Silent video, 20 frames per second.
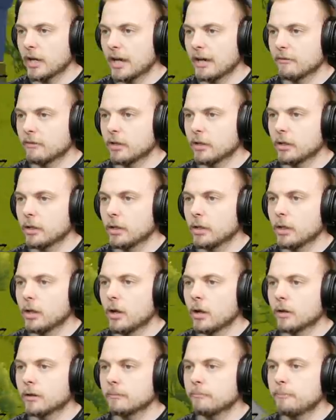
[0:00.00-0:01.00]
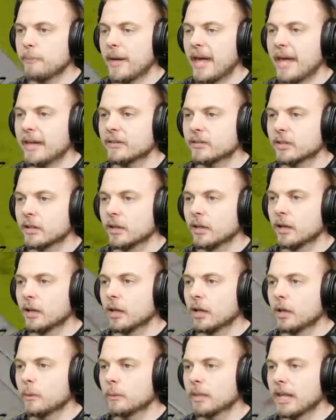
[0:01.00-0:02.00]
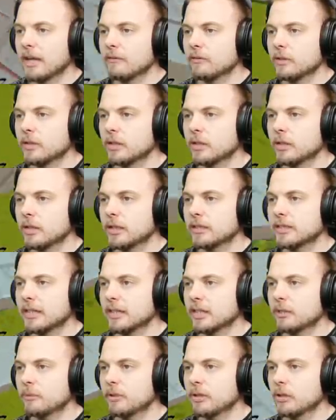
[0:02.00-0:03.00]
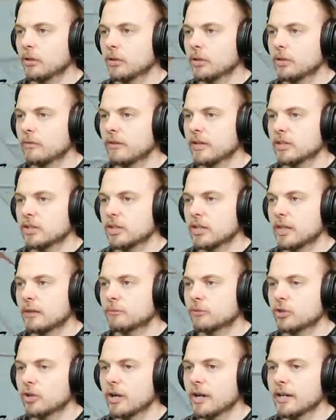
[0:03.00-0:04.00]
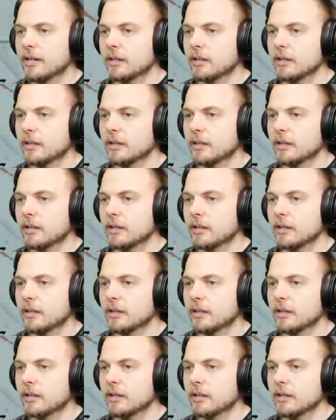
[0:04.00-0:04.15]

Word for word: have a long bed, and we'll have a... Is that going to be long enough, actually? I'm trying